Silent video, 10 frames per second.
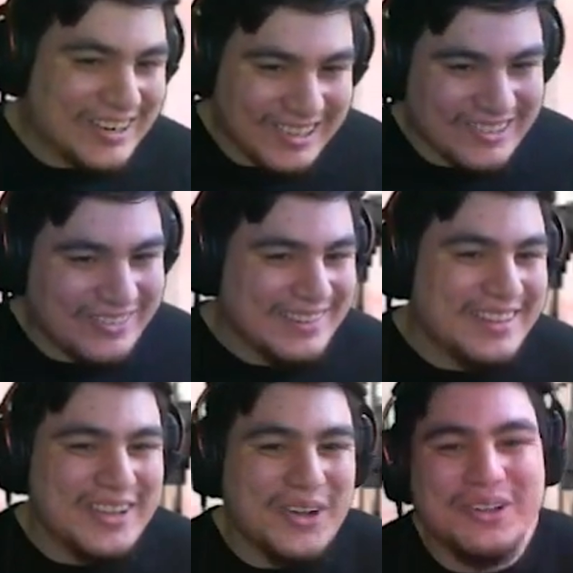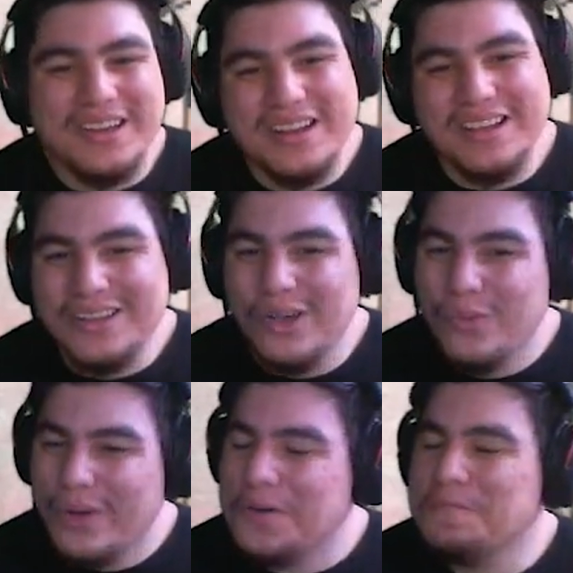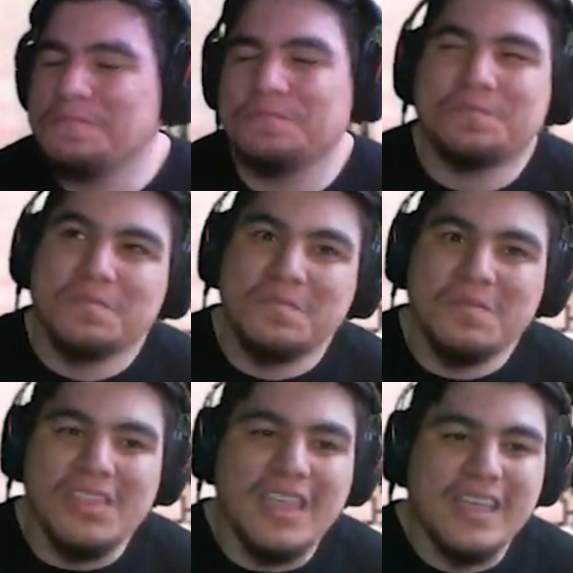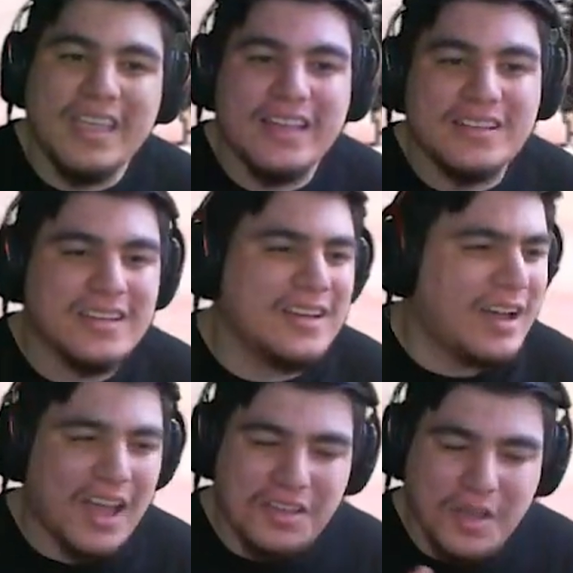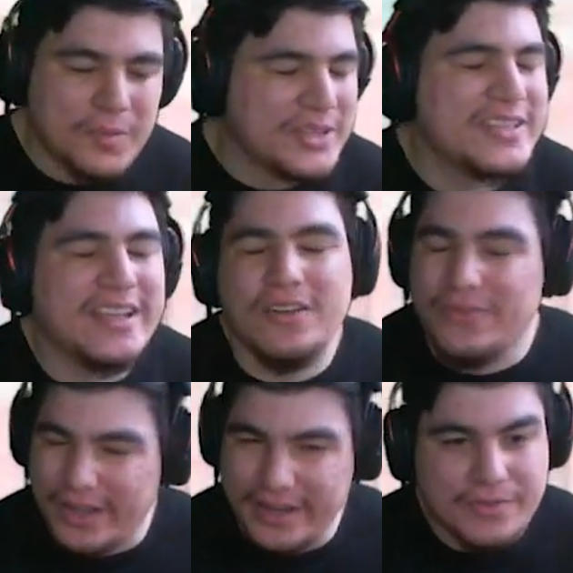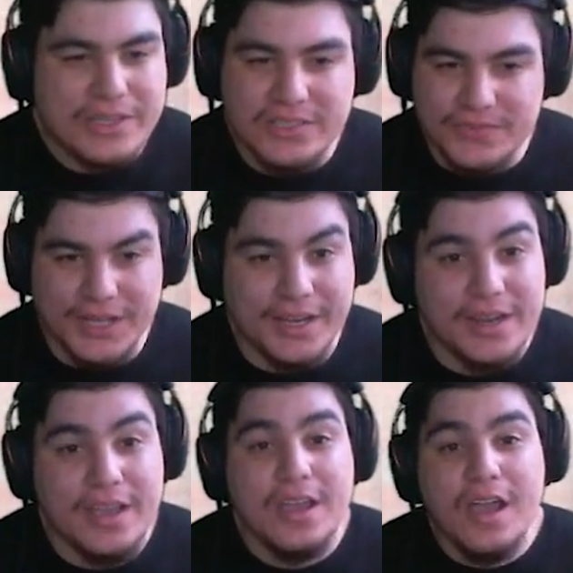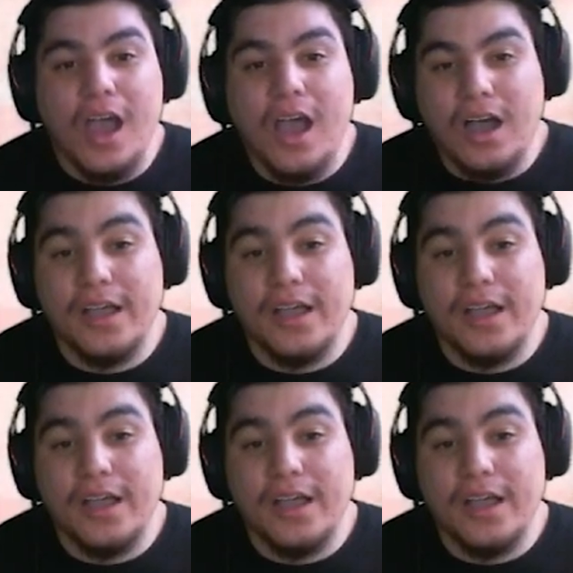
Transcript: aren't really go gonna go well. And uh, I'm able to take it out fine. Everything's fine. Uh,